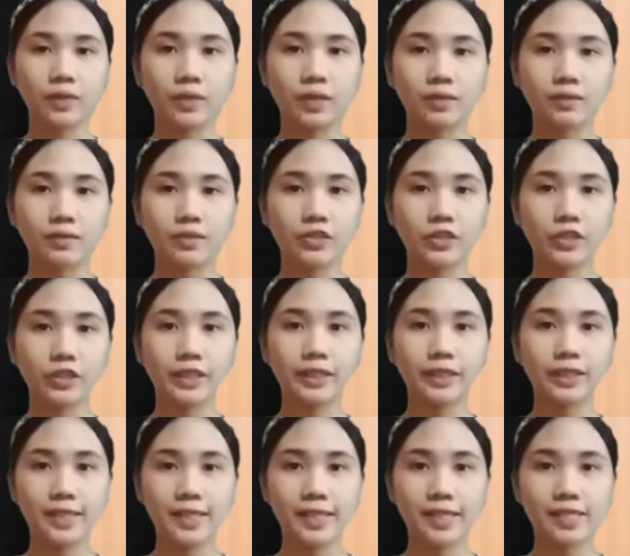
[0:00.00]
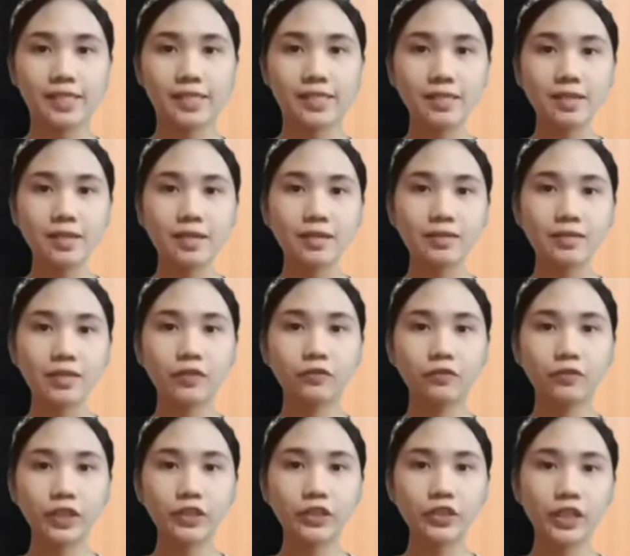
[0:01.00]
The third is
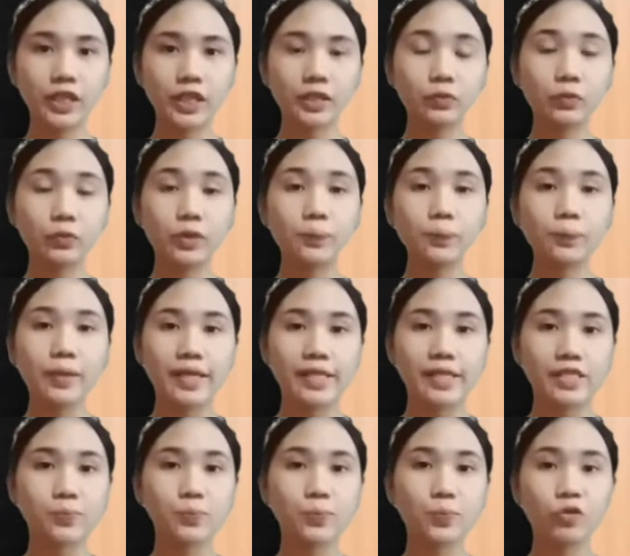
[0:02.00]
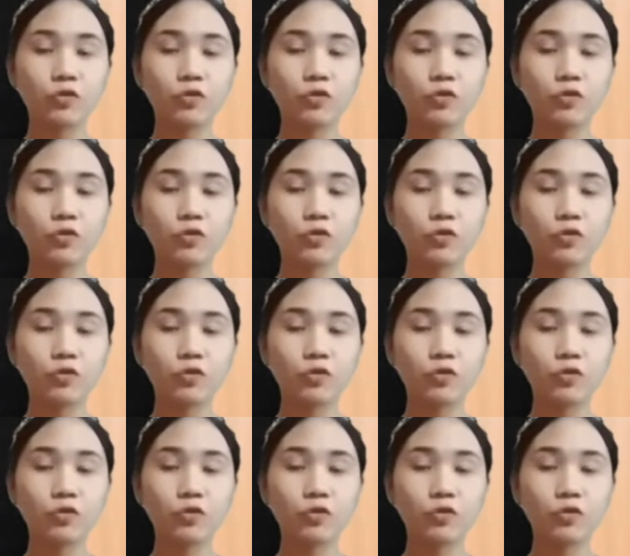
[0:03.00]
divergent, where plates move